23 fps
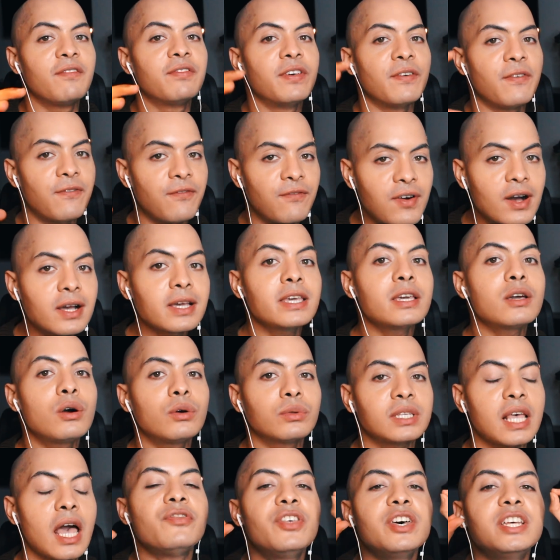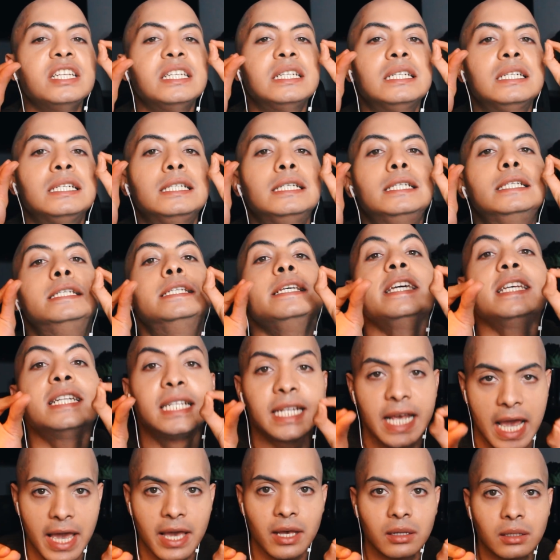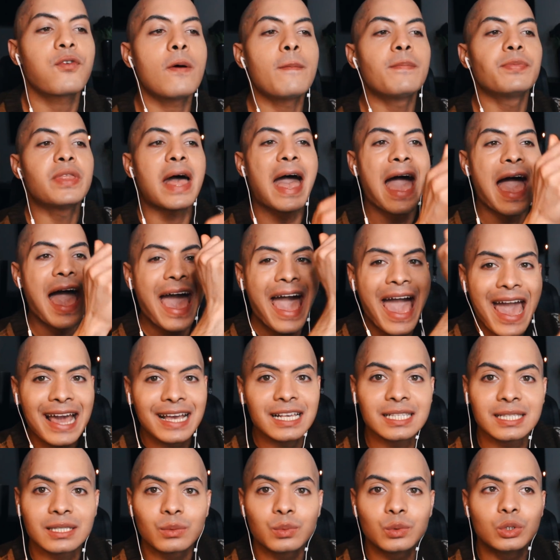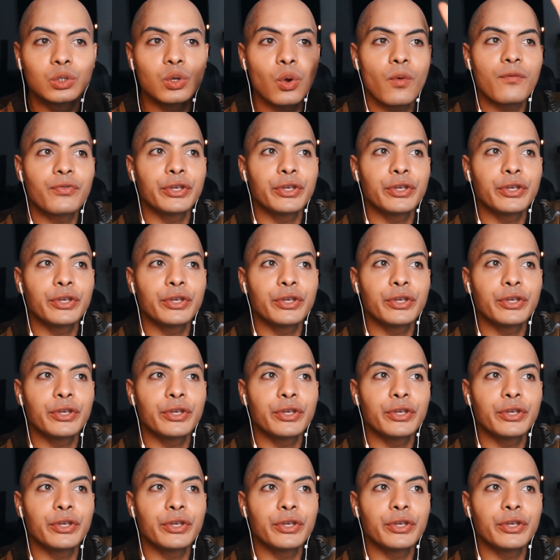of the fucking hotel? The detail. From the axe to